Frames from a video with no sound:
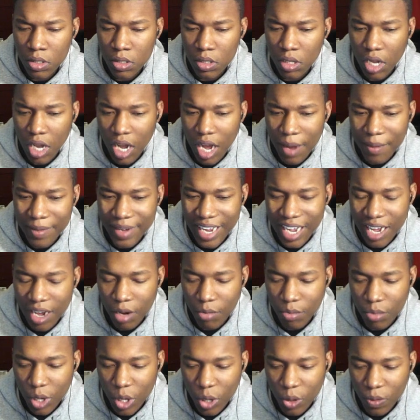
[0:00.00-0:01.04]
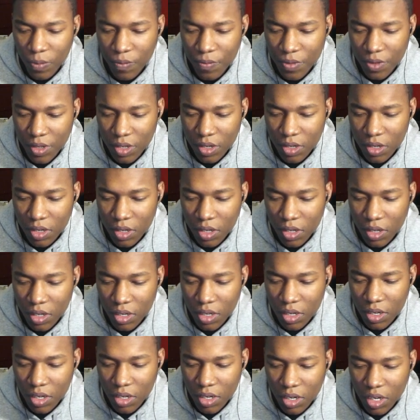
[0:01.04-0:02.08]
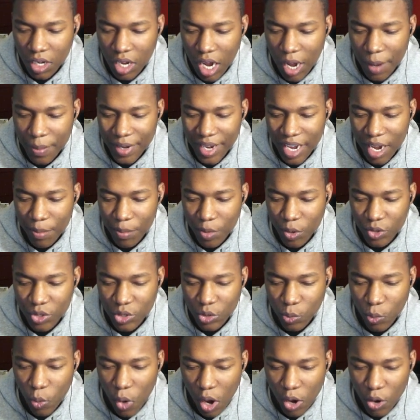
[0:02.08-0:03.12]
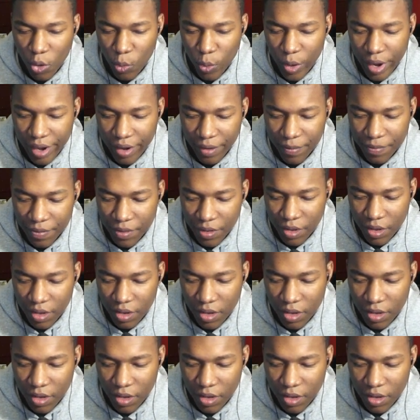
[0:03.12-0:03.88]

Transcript: Trash. Calm down, bro. Calm down, bro. Just walk away.